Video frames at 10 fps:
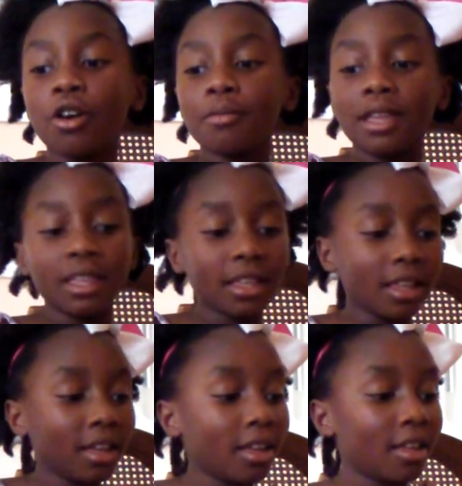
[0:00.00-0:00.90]
we're
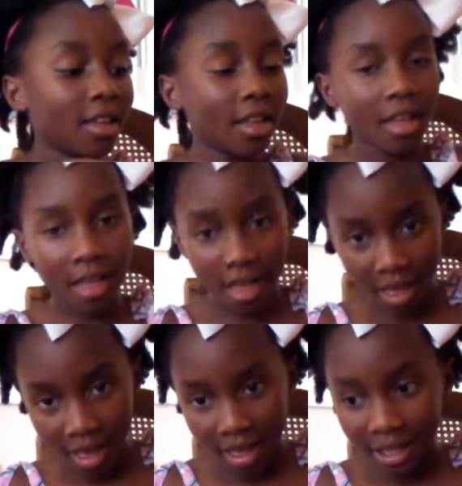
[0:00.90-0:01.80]
making
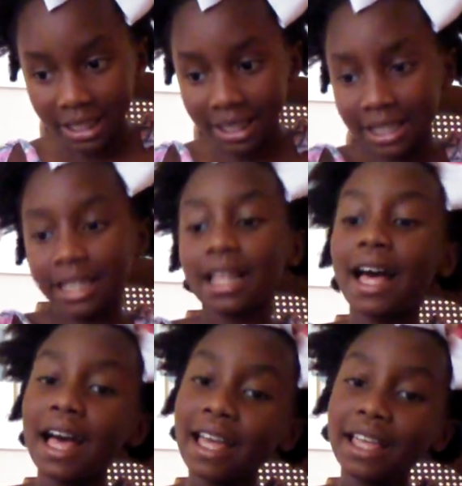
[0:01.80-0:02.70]

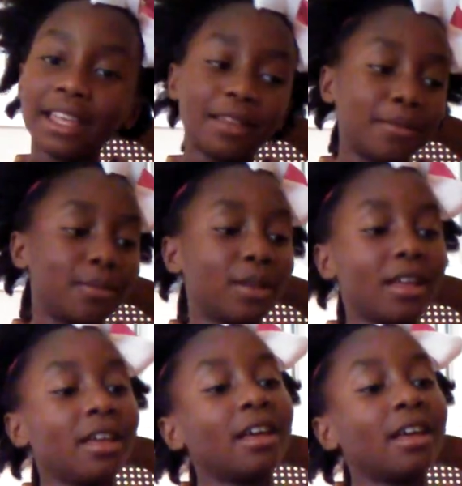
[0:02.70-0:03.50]
slime.